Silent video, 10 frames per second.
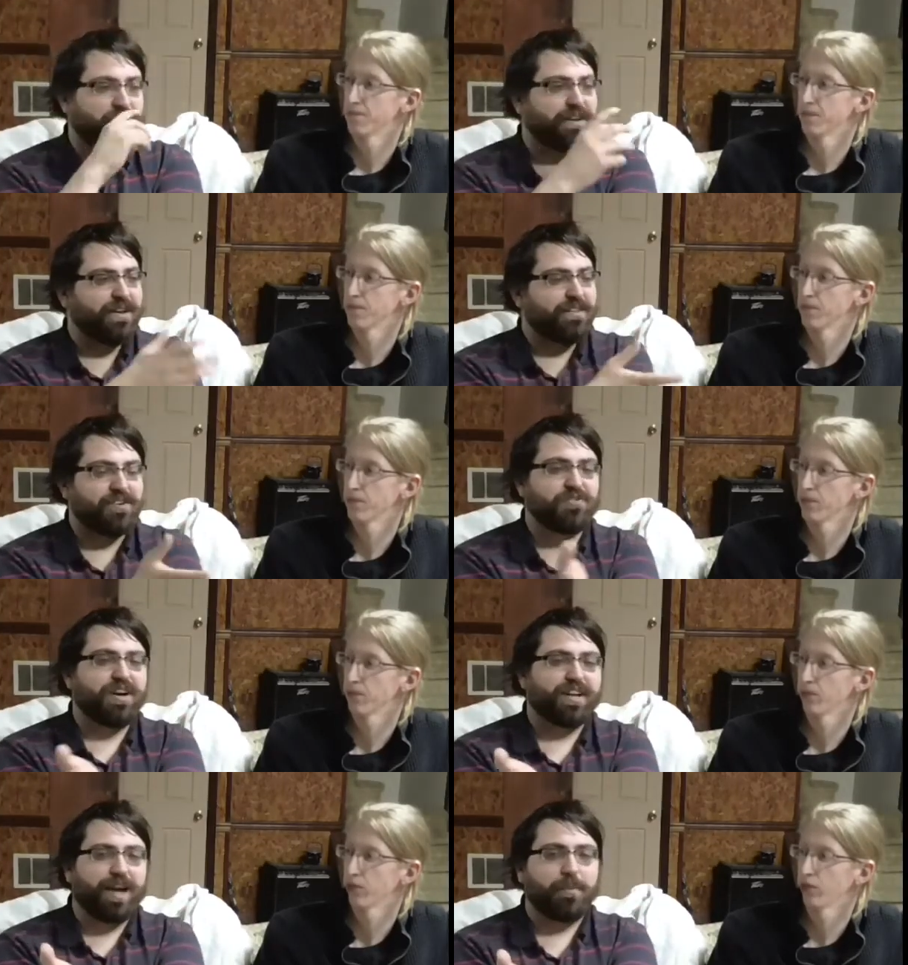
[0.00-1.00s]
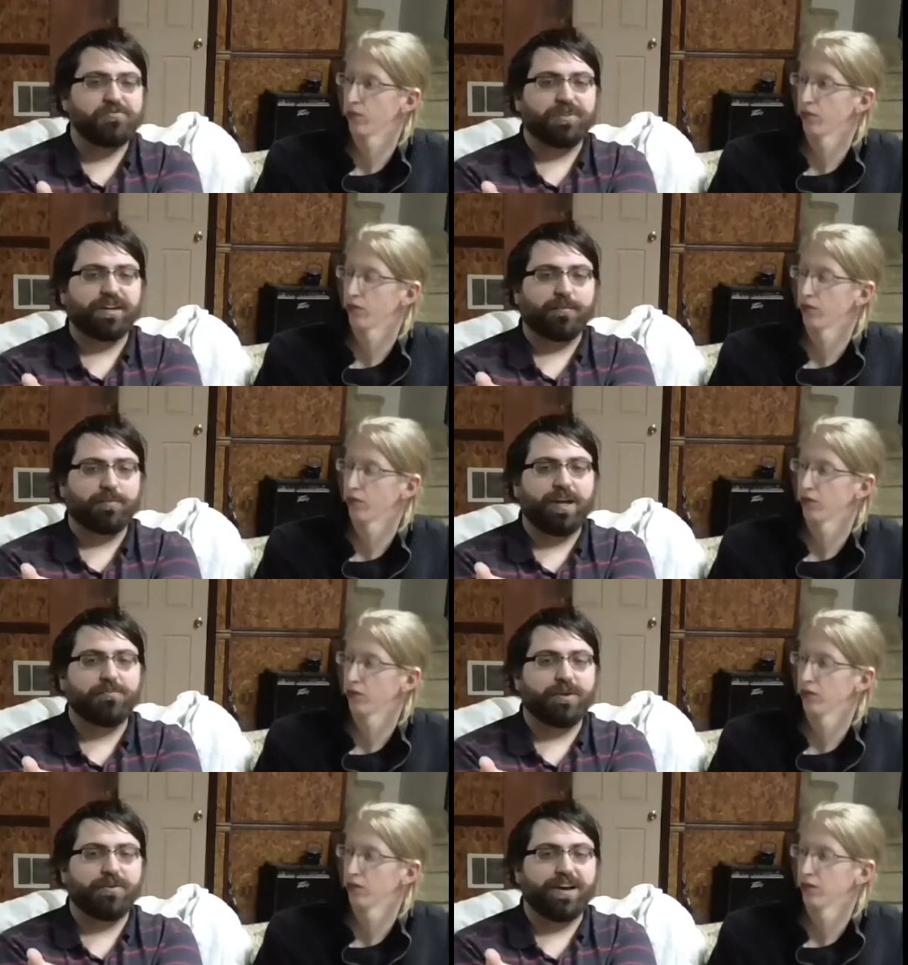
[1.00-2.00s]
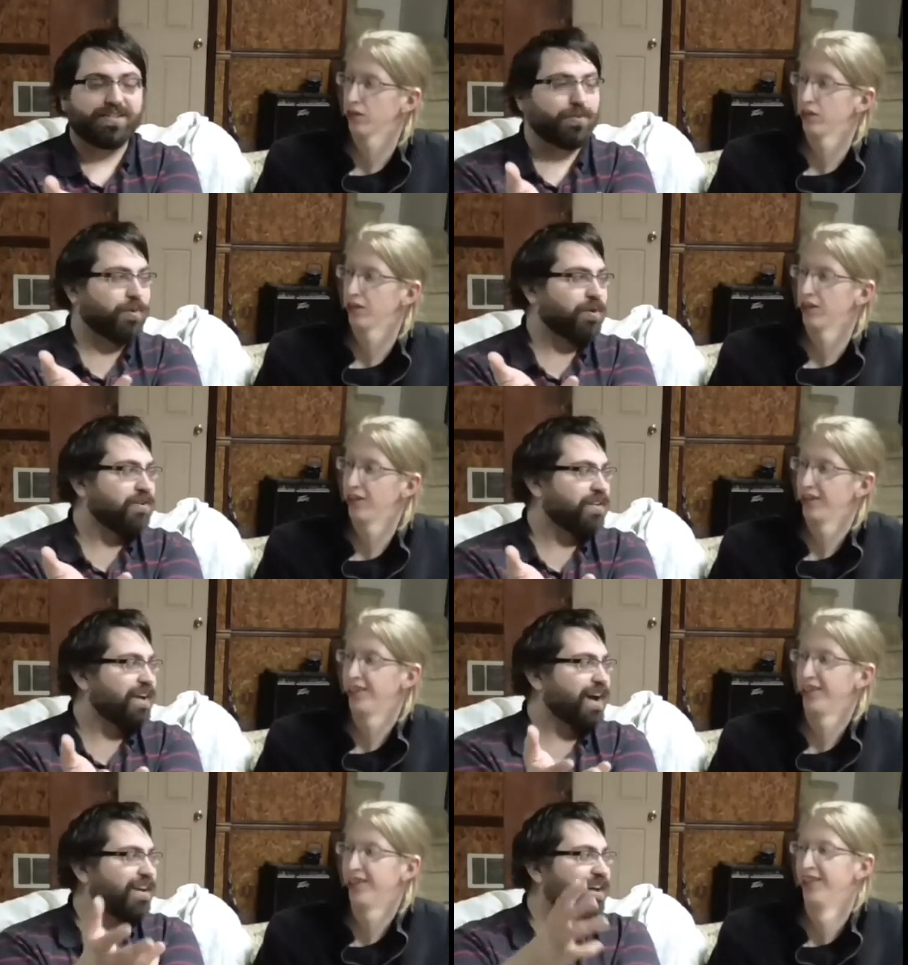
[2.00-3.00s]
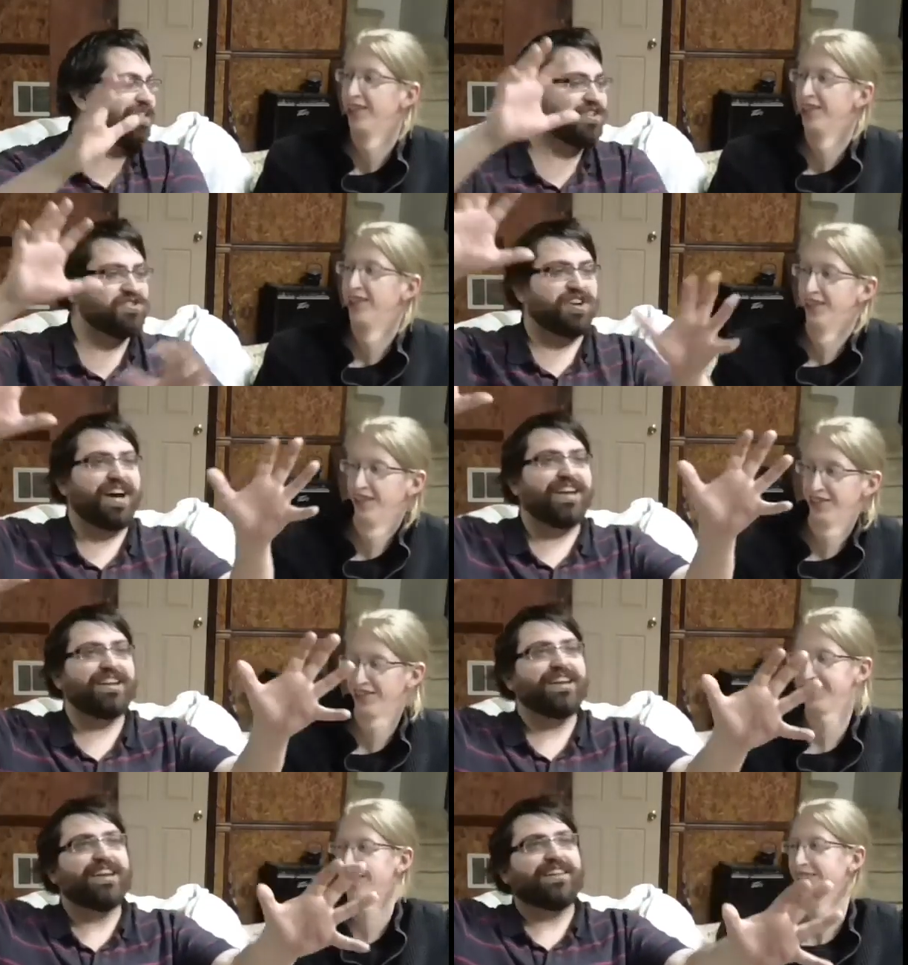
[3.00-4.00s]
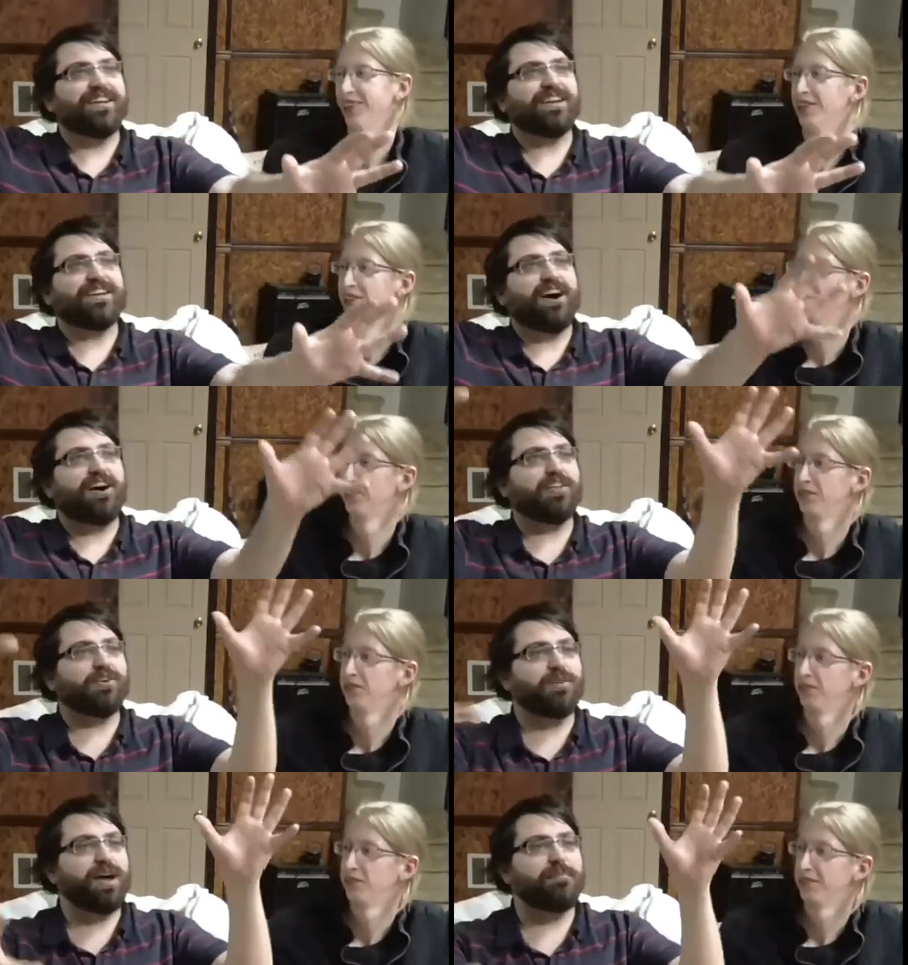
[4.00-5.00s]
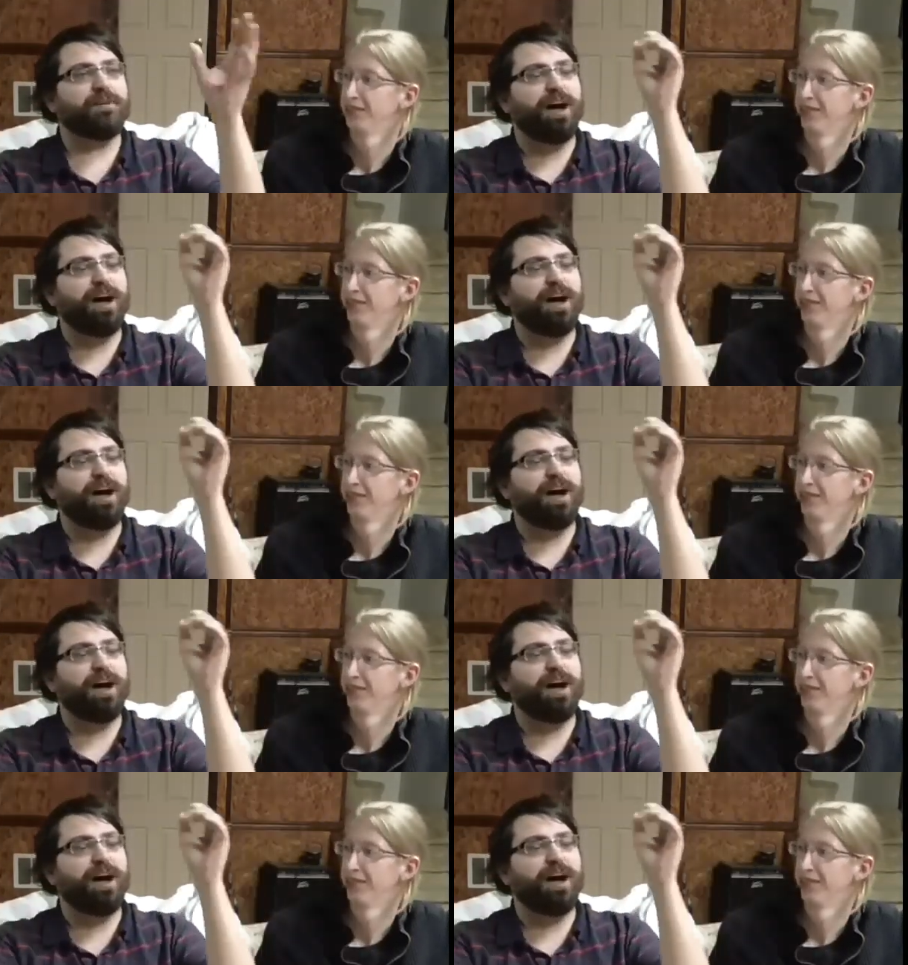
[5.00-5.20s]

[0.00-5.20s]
Speaker 1: but they try to capture like a Blade Runner esque world, and they had like the giant yeah. like hologram